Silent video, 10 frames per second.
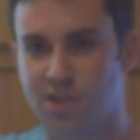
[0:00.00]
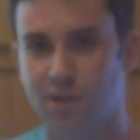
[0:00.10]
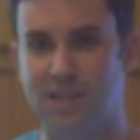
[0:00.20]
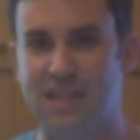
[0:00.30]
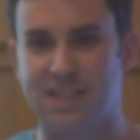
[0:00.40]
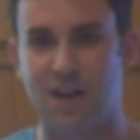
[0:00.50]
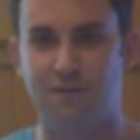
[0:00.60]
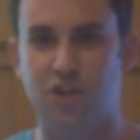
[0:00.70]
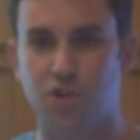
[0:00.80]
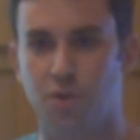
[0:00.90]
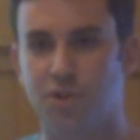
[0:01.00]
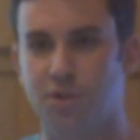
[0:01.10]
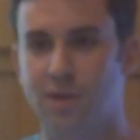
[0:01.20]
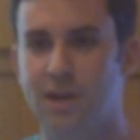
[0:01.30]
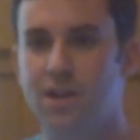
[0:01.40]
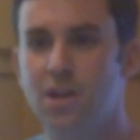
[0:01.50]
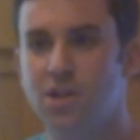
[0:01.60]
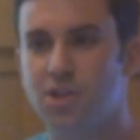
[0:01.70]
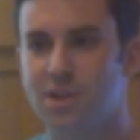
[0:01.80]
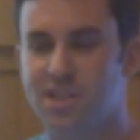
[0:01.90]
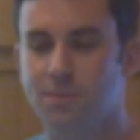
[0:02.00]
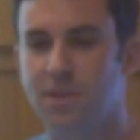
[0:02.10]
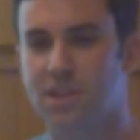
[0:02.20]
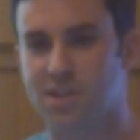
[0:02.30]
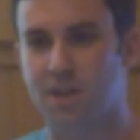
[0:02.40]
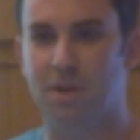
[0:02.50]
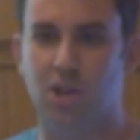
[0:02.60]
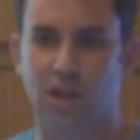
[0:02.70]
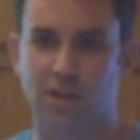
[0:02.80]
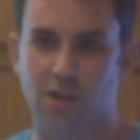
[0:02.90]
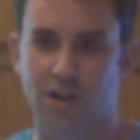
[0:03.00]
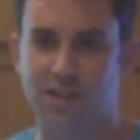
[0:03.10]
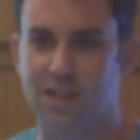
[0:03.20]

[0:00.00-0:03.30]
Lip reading: so it's got a visual to it. So it's something that's going to be clicked on.